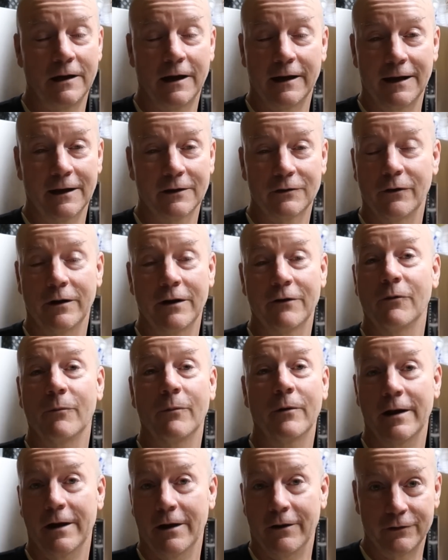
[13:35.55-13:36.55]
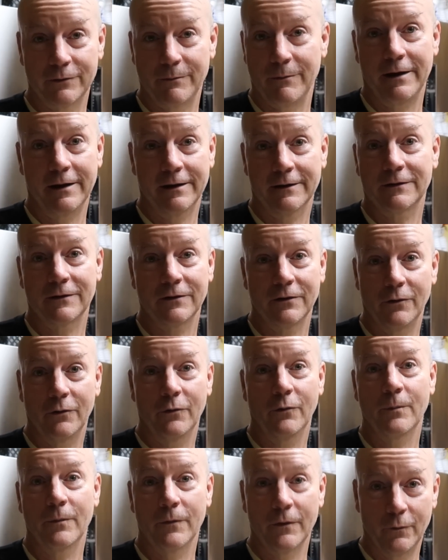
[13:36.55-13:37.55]
I guess, what everybody else makes.
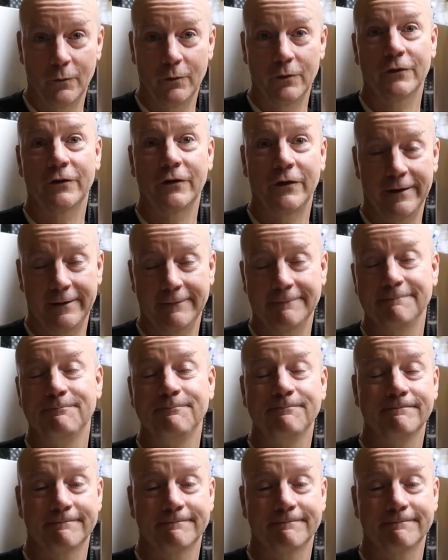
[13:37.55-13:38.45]
So, we'll see.